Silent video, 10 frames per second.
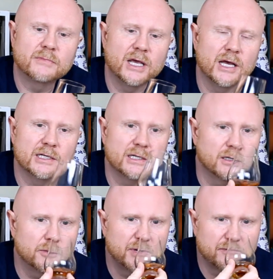yeah, it's a
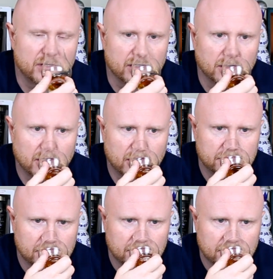little bit of
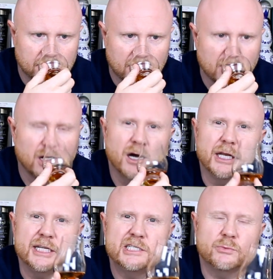vanilla,
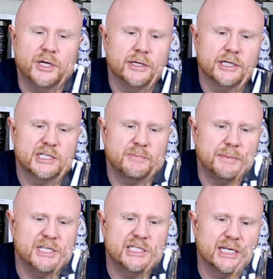honey sweetness,
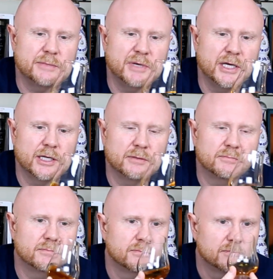maybe
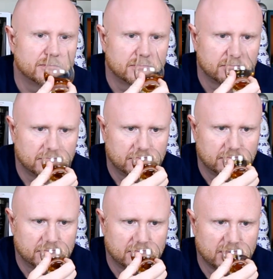cinnamon.
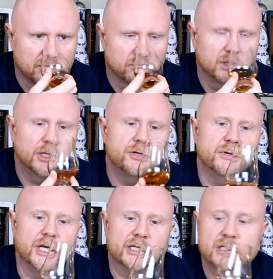Really
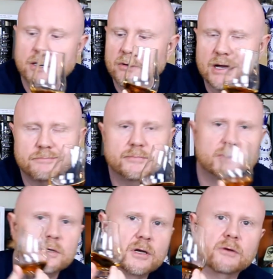unique. So,
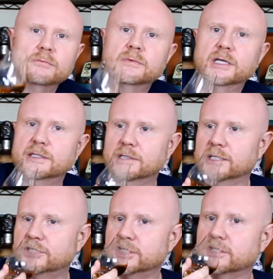you know,
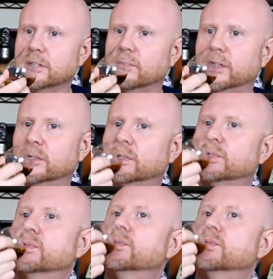let's just go in.